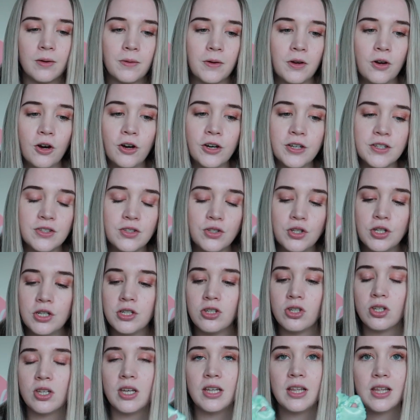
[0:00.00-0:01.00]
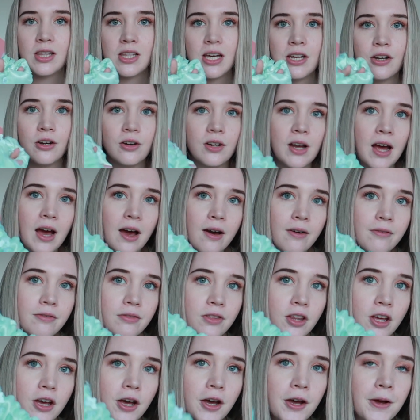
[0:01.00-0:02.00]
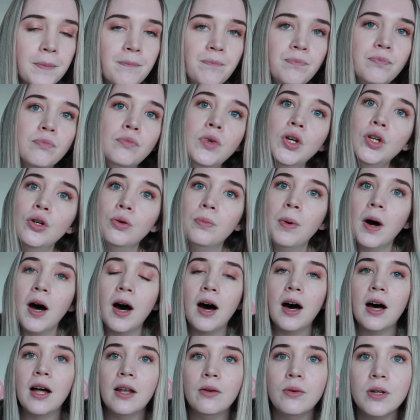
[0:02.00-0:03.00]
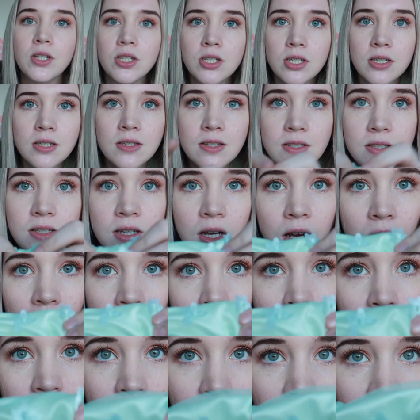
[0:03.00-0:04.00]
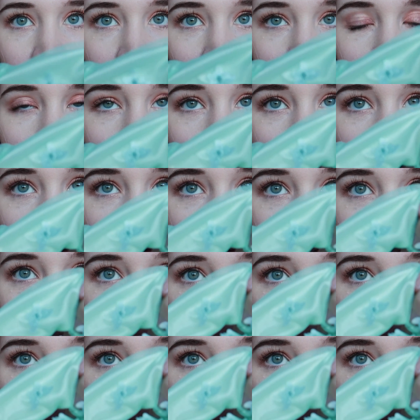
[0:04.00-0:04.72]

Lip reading: because usually they don't have the middle part, which is like, I don't know if you can